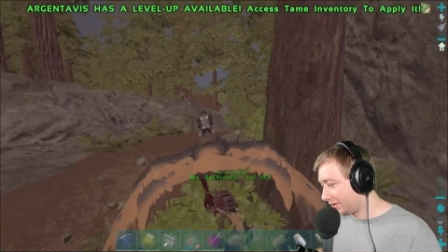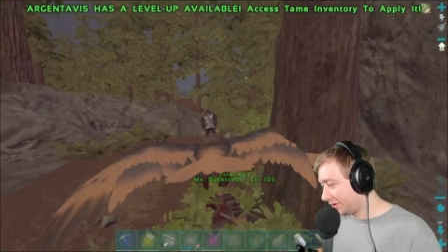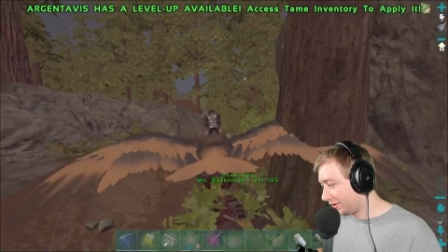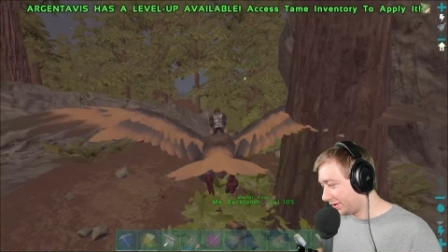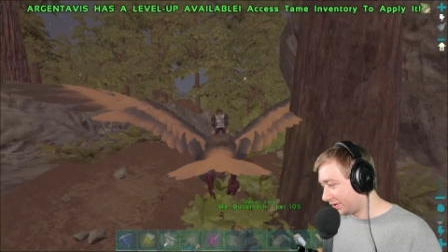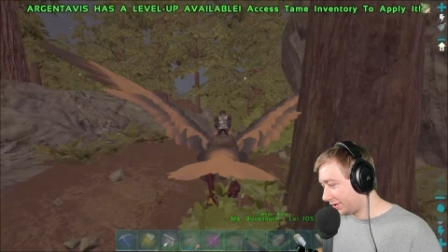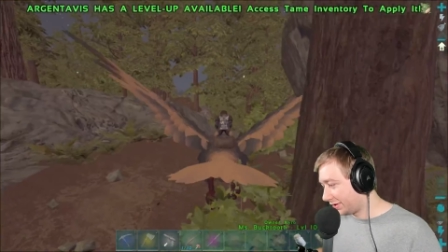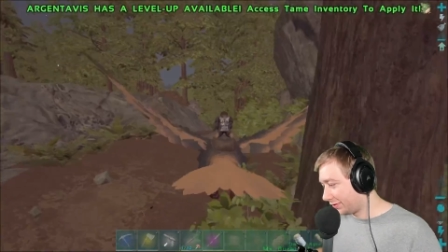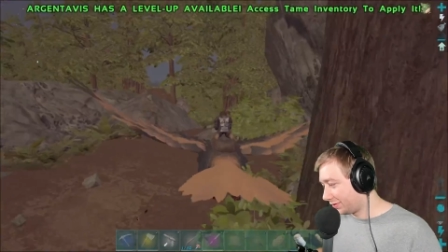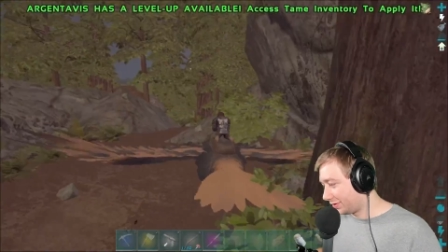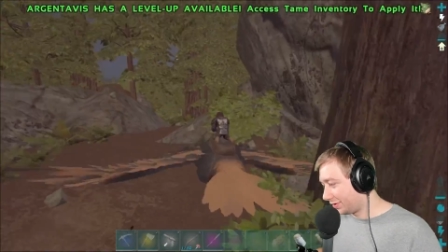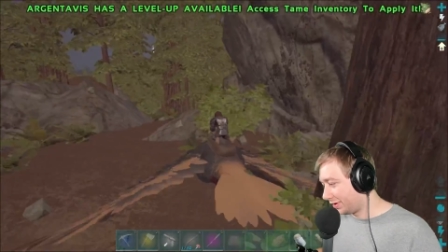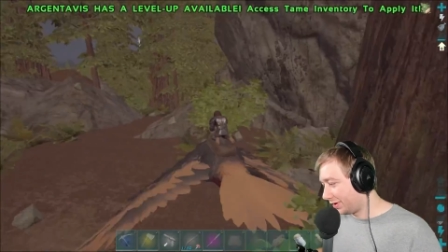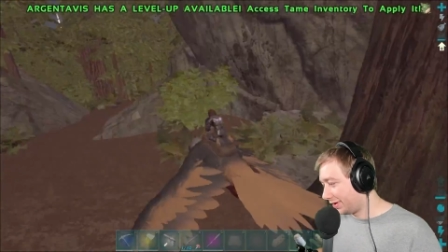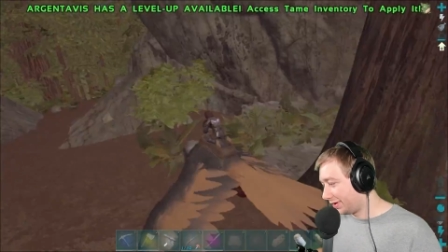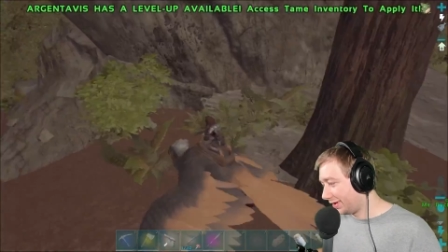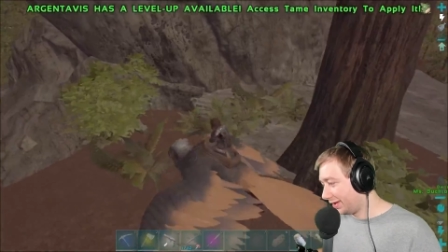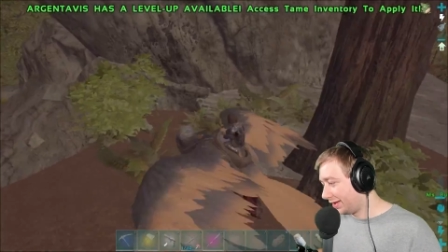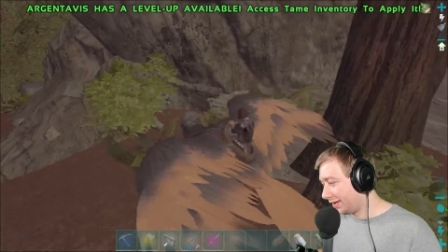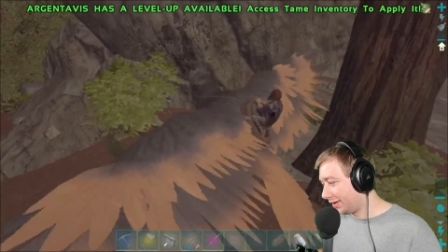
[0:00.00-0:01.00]
just those
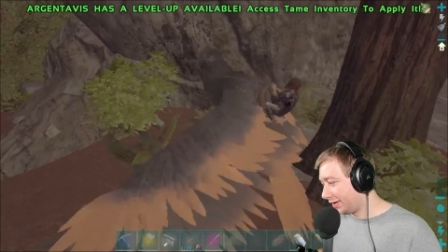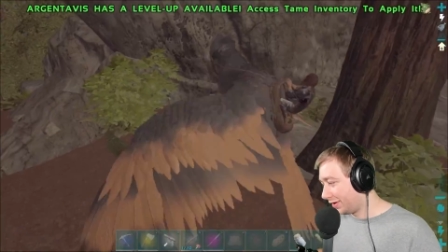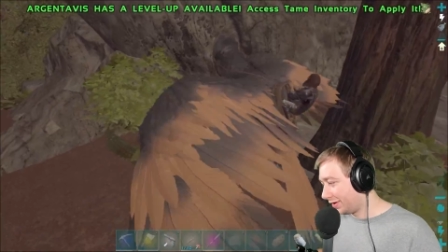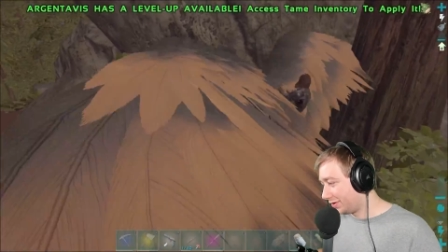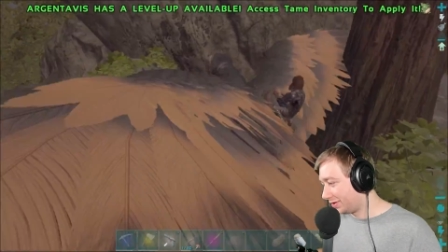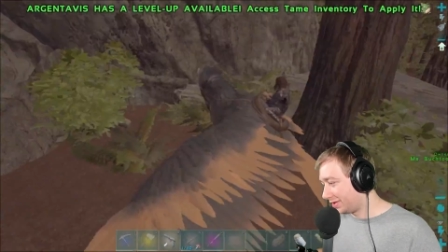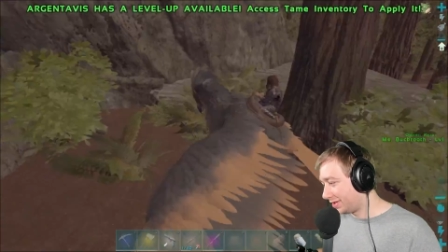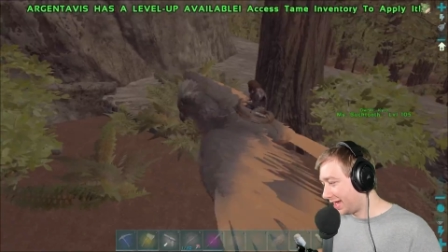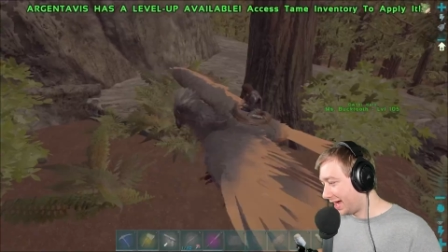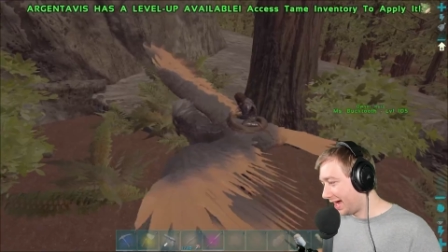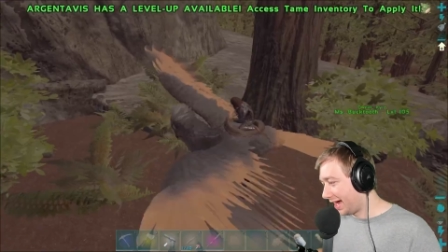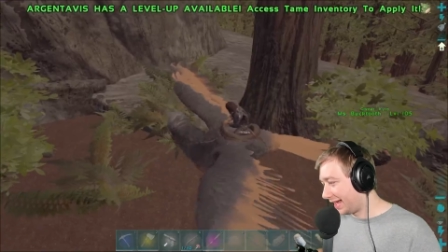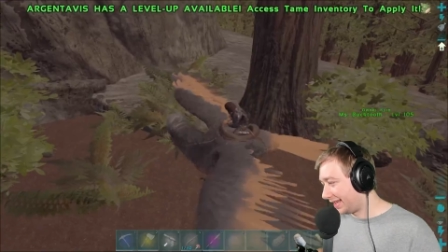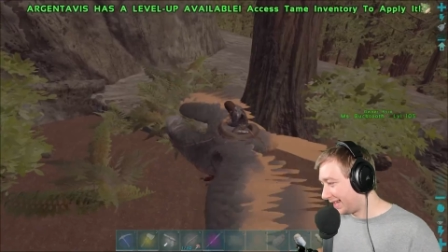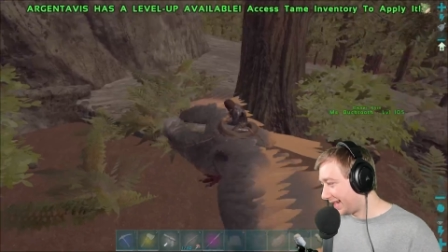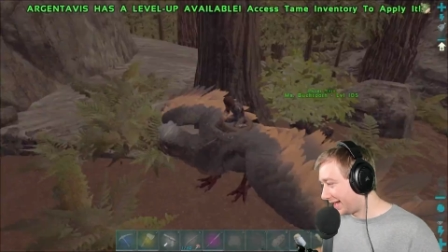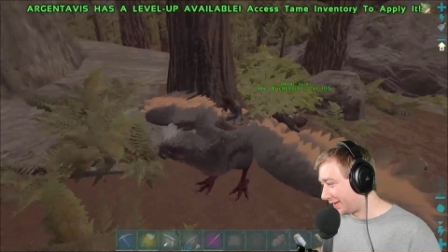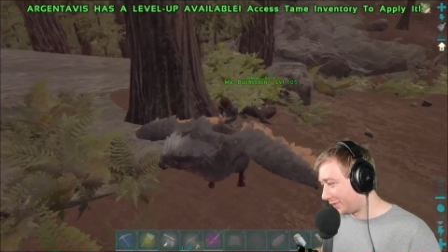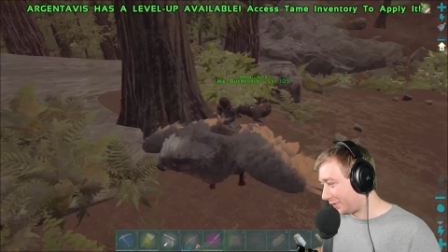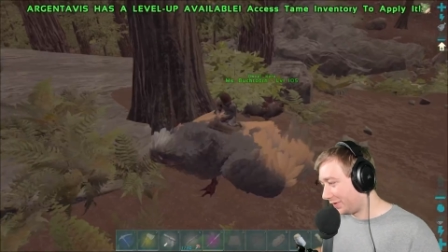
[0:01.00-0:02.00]

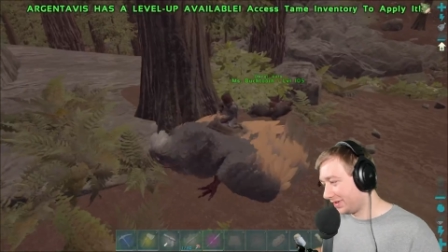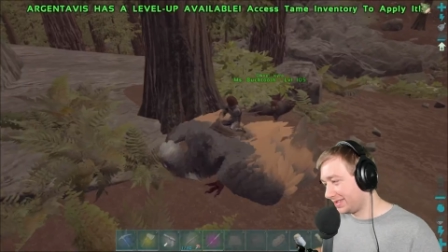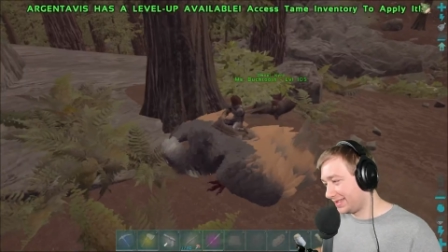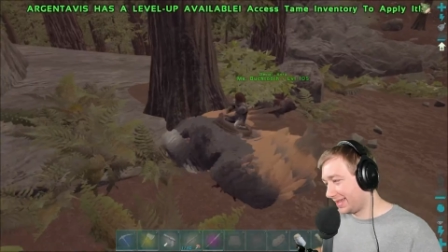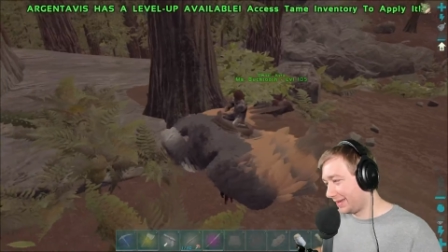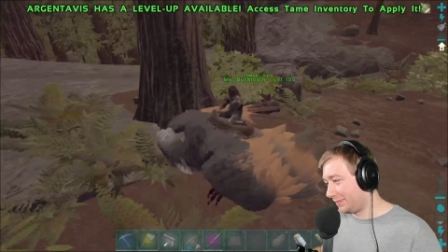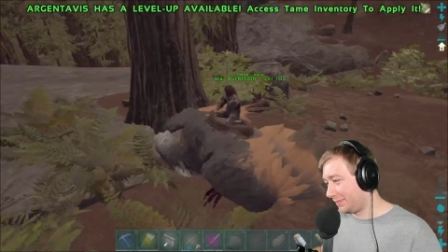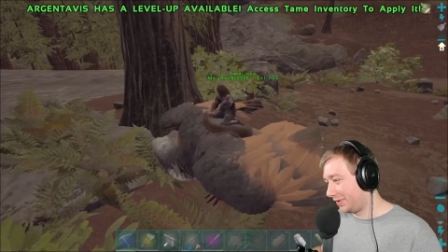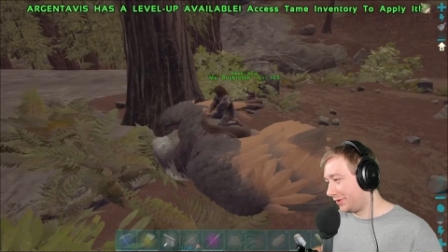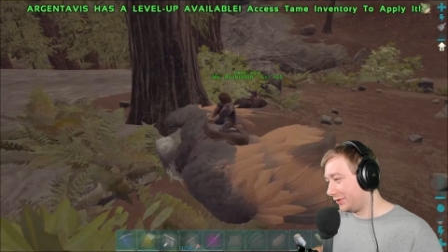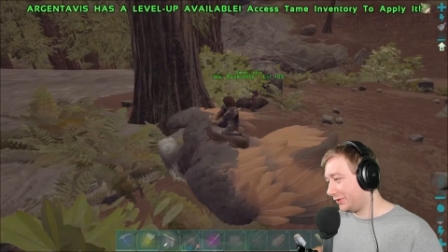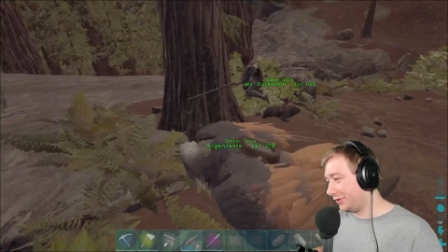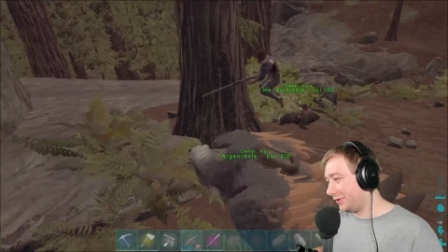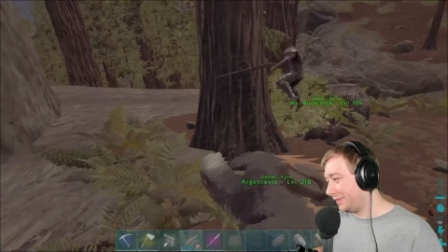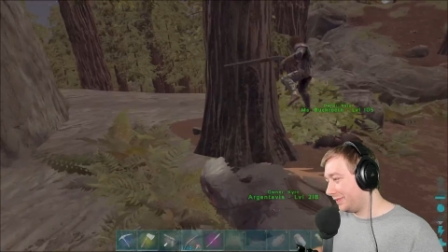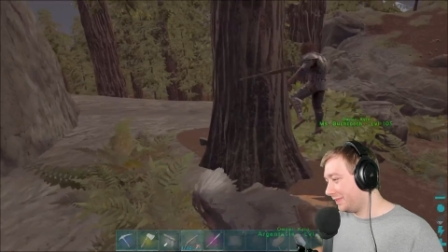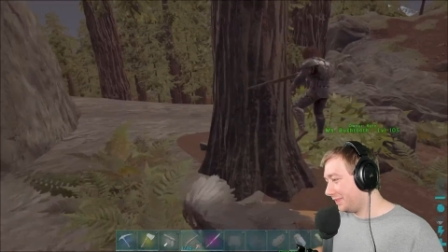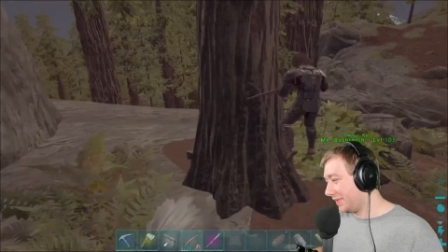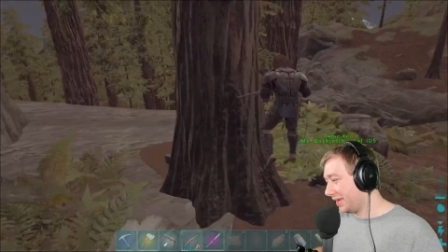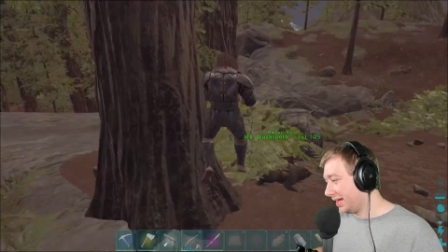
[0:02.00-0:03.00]
tech ones. That'd be cool.